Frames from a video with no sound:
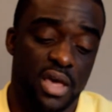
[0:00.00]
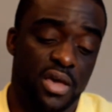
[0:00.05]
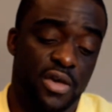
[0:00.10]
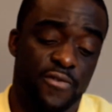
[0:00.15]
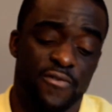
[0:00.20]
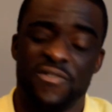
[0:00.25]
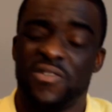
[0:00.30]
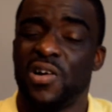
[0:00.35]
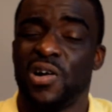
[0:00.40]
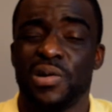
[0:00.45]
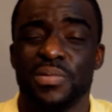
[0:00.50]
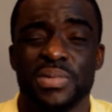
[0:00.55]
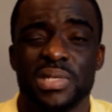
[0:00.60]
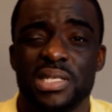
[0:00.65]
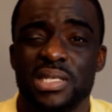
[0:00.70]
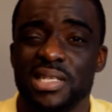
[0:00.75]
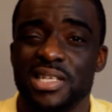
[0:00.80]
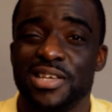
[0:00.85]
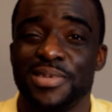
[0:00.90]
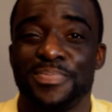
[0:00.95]

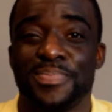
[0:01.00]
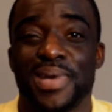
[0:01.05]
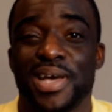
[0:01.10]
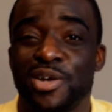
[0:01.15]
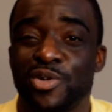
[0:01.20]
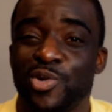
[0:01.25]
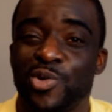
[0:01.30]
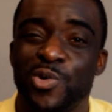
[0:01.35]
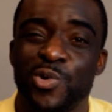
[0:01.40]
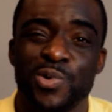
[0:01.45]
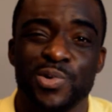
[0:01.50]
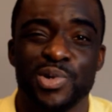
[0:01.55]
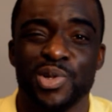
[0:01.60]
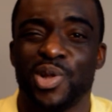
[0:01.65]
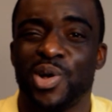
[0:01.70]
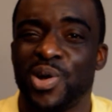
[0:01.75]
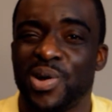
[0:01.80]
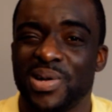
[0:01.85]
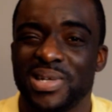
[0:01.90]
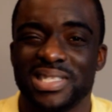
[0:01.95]
pharmacy, medical,
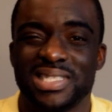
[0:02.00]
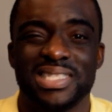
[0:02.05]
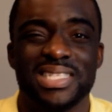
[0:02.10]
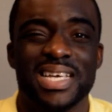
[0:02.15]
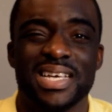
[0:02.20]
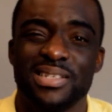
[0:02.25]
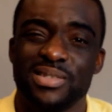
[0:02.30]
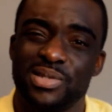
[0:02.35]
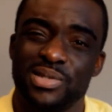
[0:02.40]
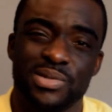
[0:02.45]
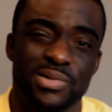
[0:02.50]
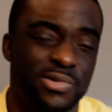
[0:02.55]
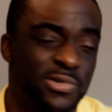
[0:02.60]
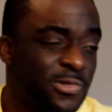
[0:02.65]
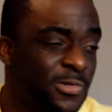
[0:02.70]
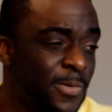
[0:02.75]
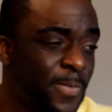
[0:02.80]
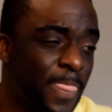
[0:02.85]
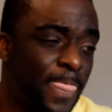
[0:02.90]
law, dental,